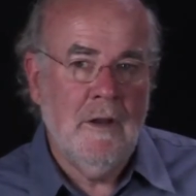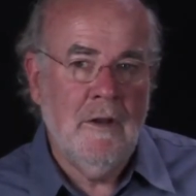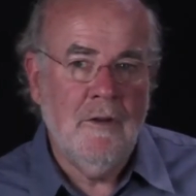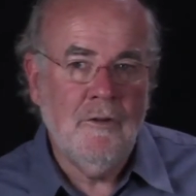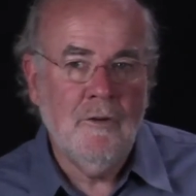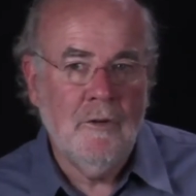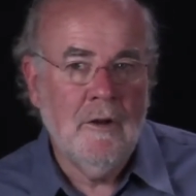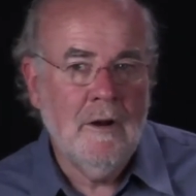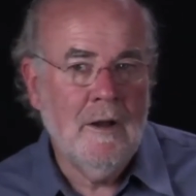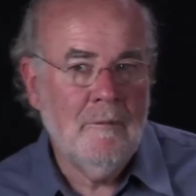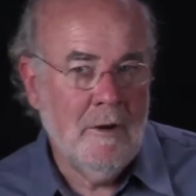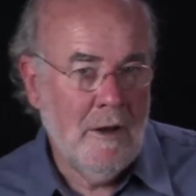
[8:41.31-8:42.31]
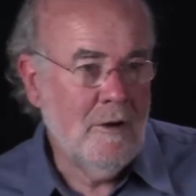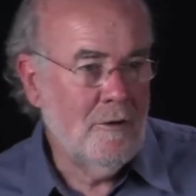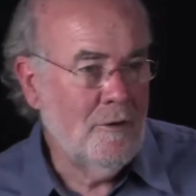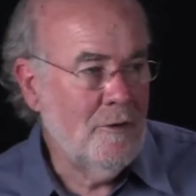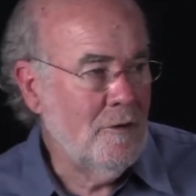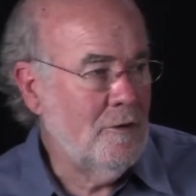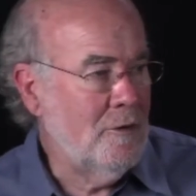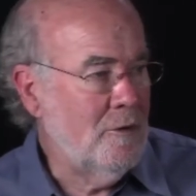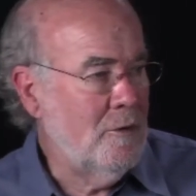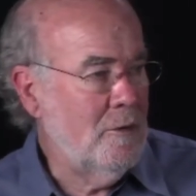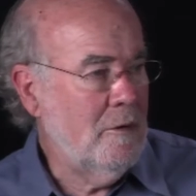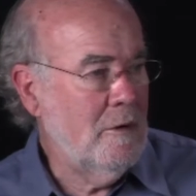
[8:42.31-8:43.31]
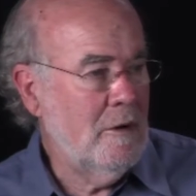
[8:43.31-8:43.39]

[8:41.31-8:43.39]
an issue that I'm going to turn to